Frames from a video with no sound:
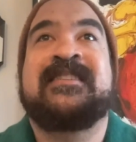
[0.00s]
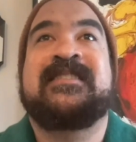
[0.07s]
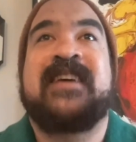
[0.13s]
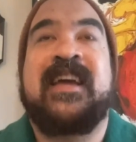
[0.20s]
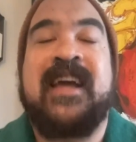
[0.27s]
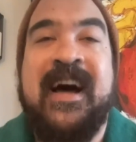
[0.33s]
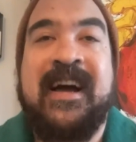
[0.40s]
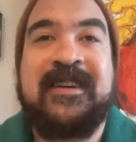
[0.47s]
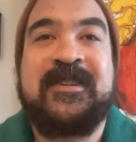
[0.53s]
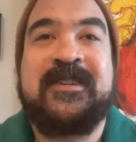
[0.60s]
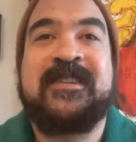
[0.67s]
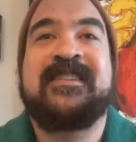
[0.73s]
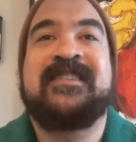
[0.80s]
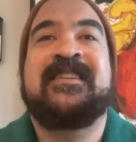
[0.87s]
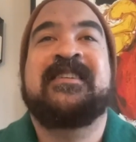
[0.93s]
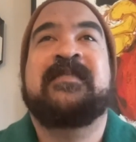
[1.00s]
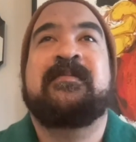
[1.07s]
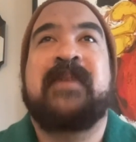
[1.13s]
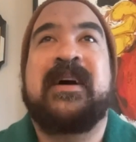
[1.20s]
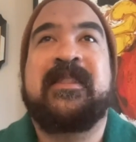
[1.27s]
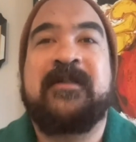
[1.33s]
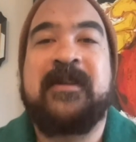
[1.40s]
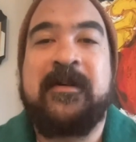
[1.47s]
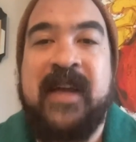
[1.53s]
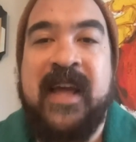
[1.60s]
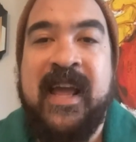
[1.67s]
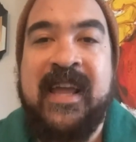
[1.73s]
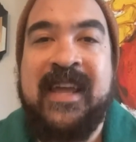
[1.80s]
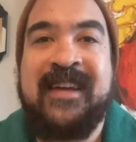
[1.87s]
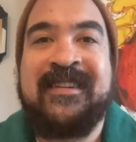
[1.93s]
take action by their own
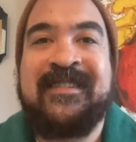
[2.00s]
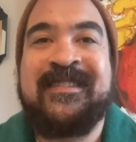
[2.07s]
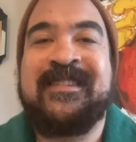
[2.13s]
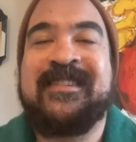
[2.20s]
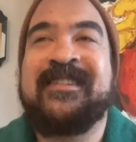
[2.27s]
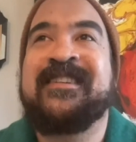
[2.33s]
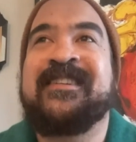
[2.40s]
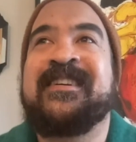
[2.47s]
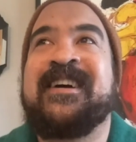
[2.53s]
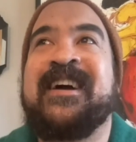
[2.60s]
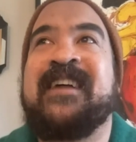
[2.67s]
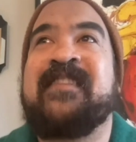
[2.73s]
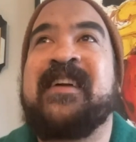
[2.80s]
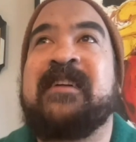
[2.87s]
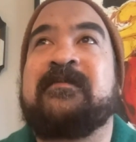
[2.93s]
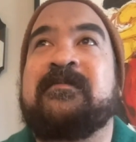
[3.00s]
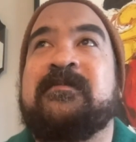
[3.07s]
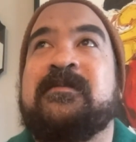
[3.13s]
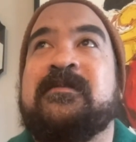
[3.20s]
hand, and they